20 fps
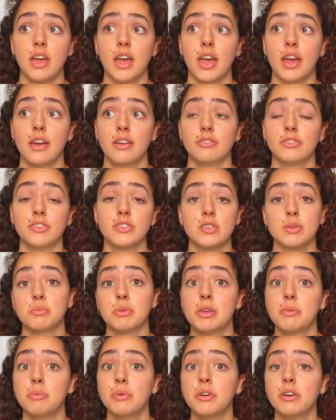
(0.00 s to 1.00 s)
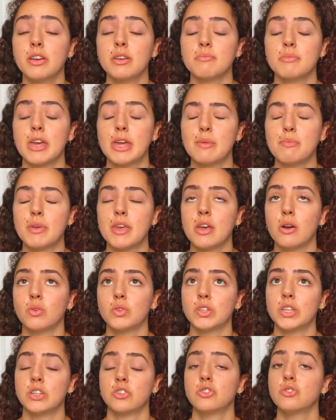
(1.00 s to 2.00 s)
And for some people, it may be
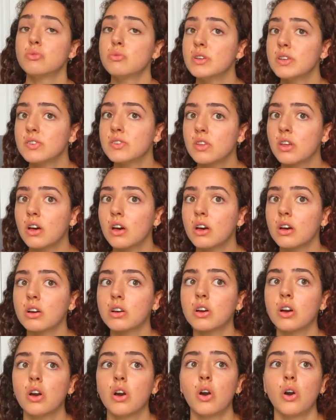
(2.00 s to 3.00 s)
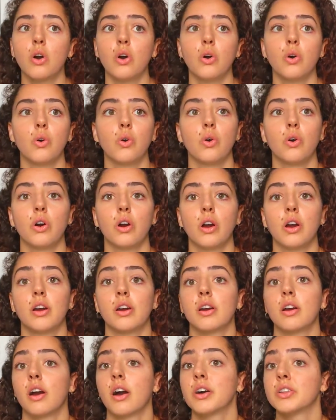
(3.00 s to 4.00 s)
only 2 weeks long,
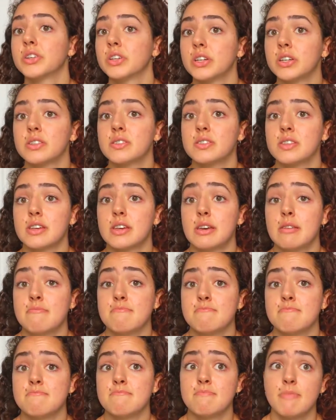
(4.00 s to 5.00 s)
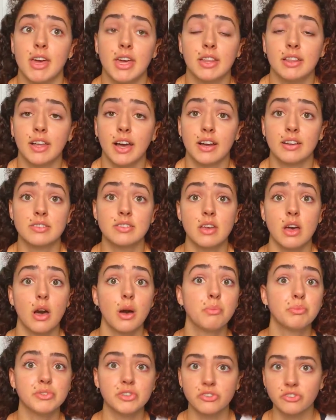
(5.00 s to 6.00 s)
or others, it may last
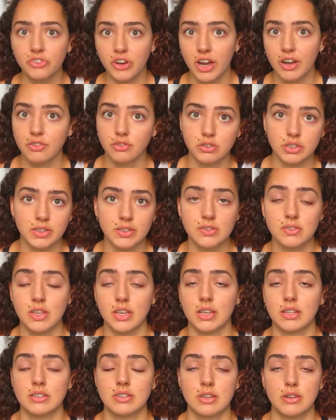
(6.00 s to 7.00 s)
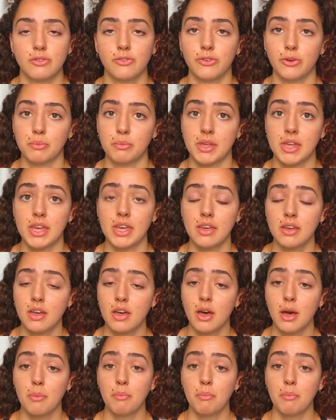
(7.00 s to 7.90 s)
up to 5 weeks like it did for me.